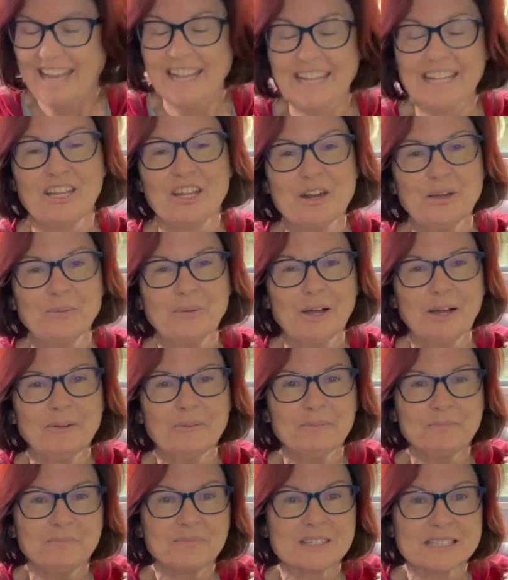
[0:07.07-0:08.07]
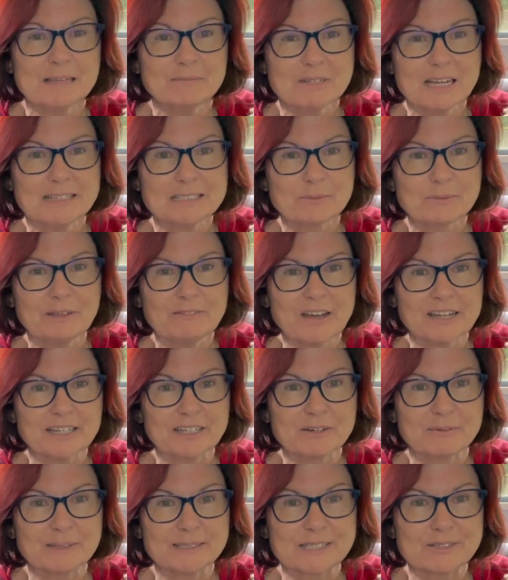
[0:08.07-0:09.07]
You know what? Sometimes we find
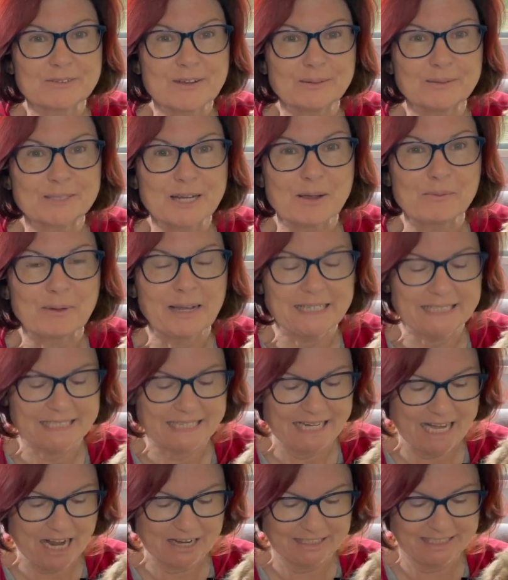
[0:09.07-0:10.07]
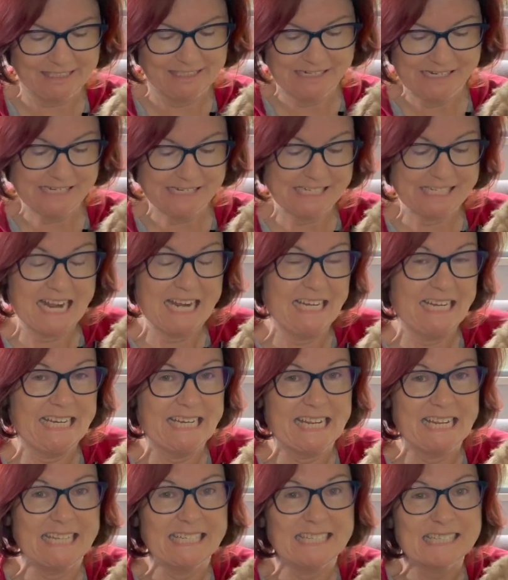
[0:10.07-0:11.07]
it a real struggle, don't we, to get our daily
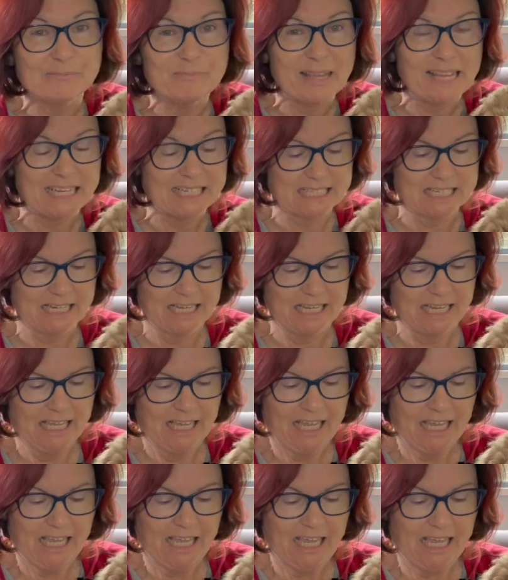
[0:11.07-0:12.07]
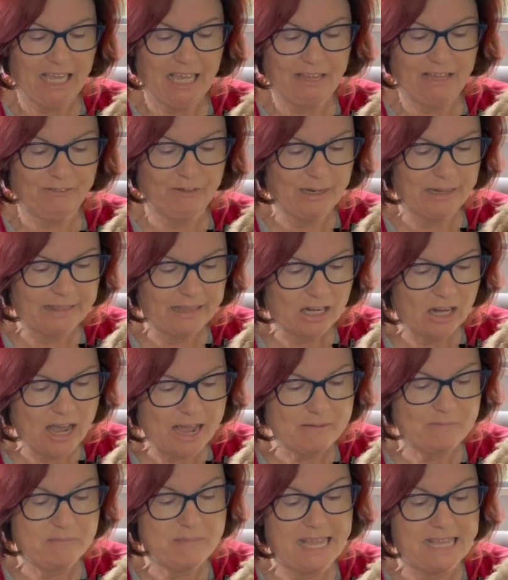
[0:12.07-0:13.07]
needs met. If you're anything
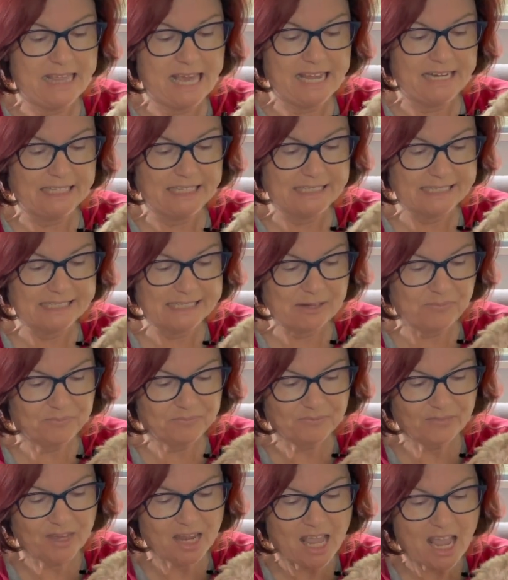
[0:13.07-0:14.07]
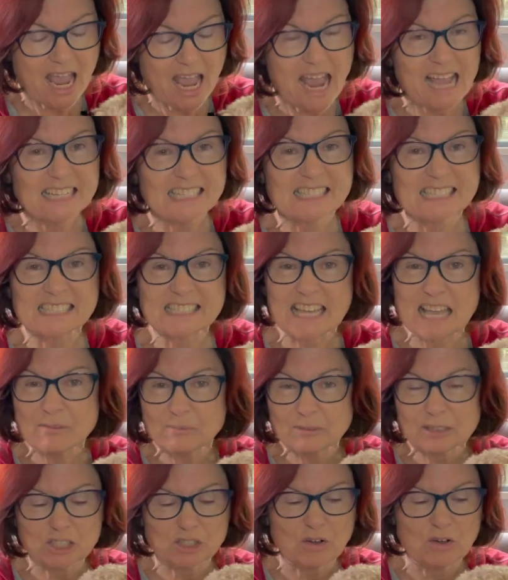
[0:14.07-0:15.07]
like me, that is. And it's the same
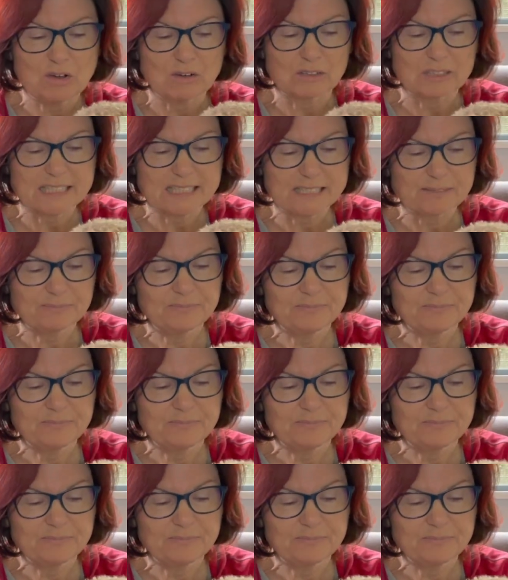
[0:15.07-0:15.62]
with dogs.